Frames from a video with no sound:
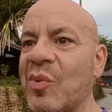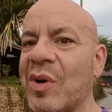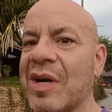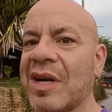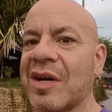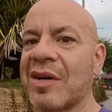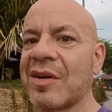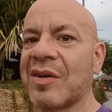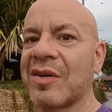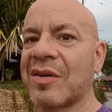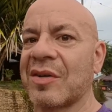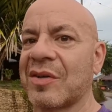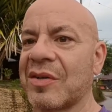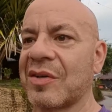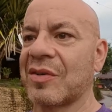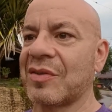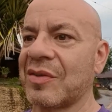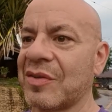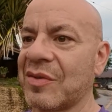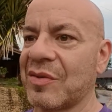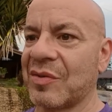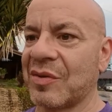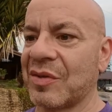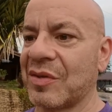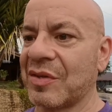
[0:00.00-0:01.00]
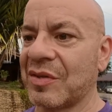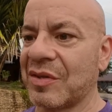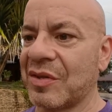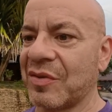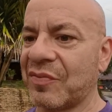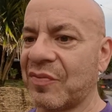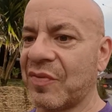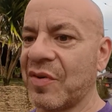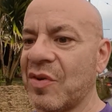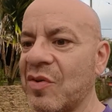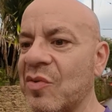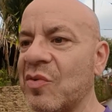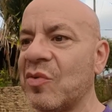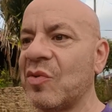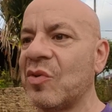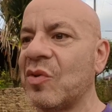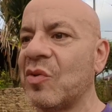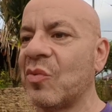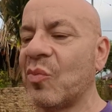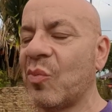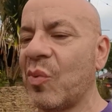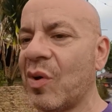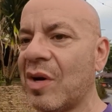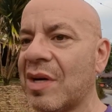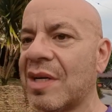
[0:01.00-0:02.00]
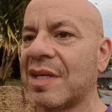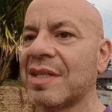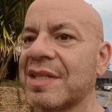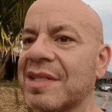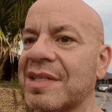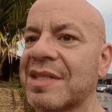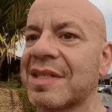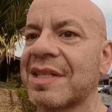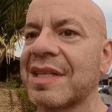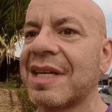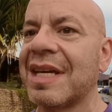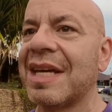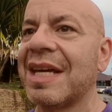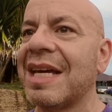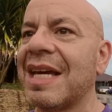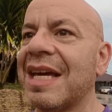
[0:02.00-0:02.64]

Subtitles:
where the phone was,